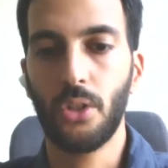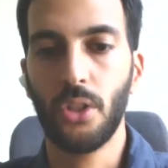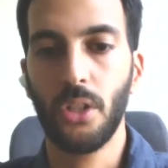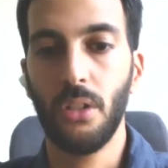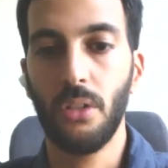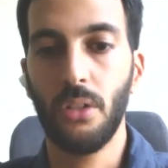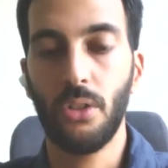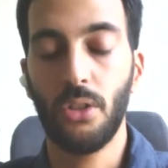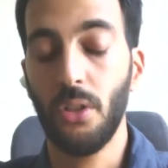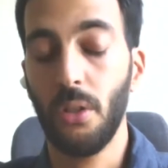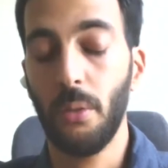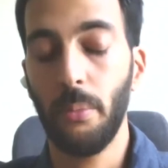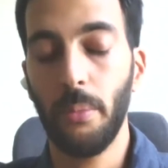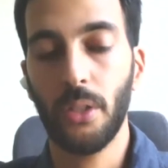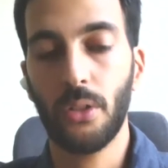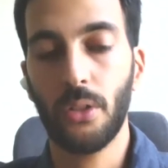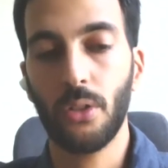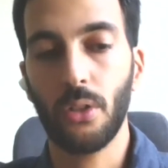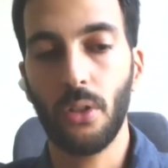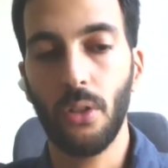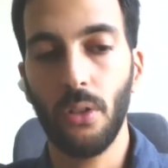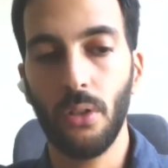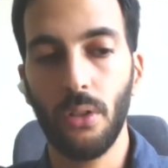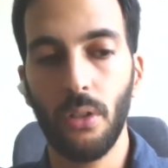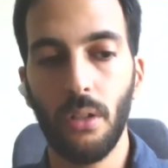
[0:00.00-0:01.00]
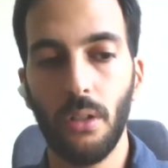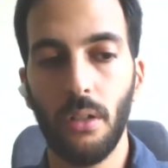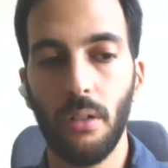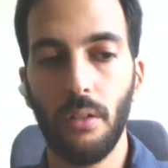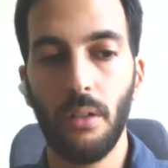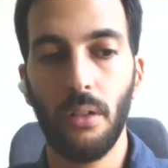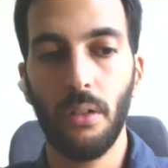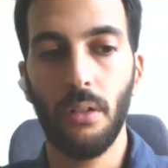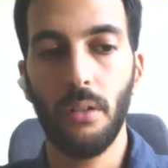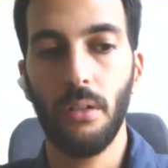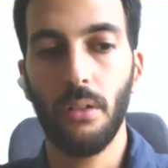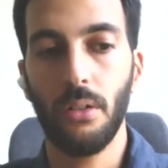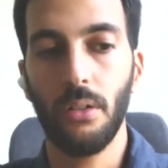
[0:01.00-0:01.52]
geometrical
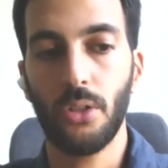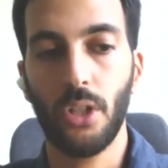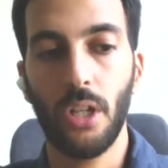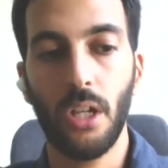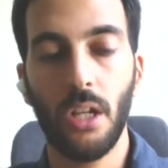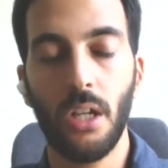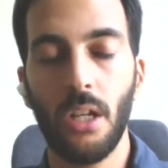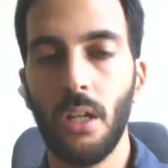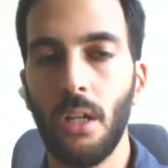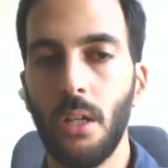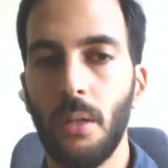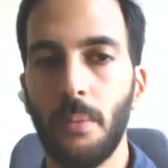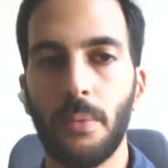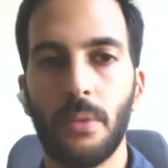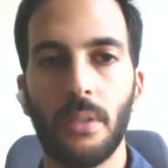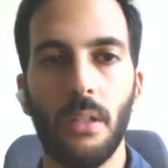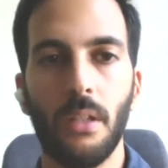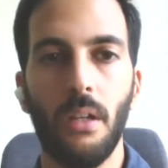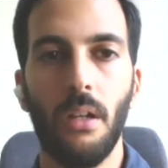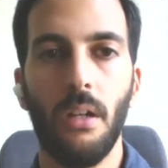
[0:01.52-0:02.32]
shapes,